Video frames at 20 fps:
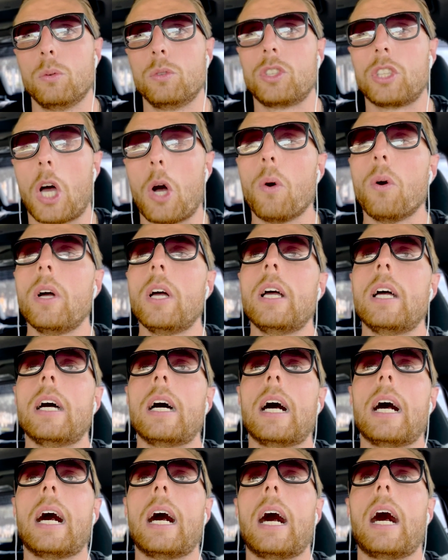So
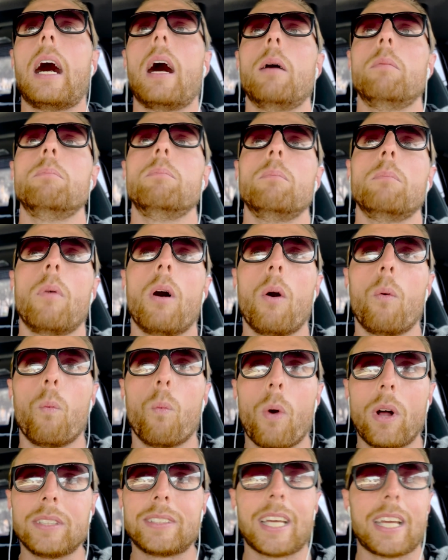
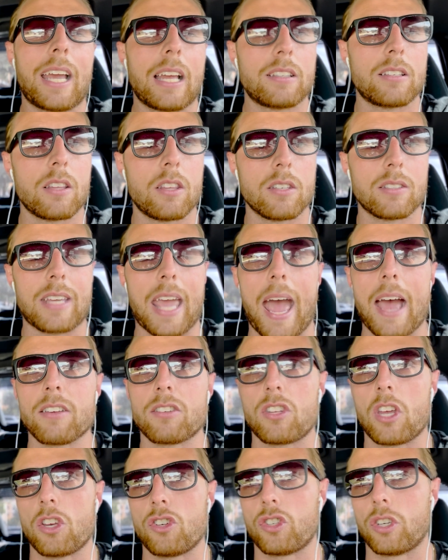once I get to this gas
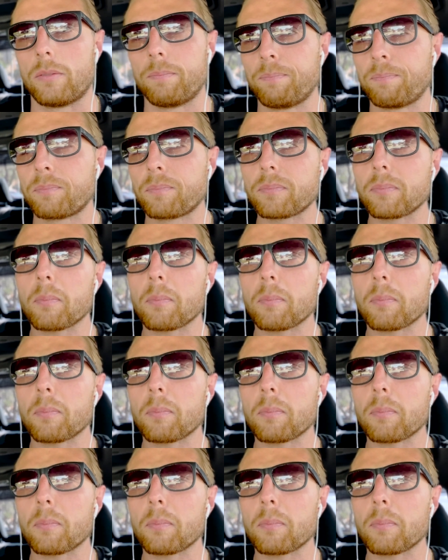station,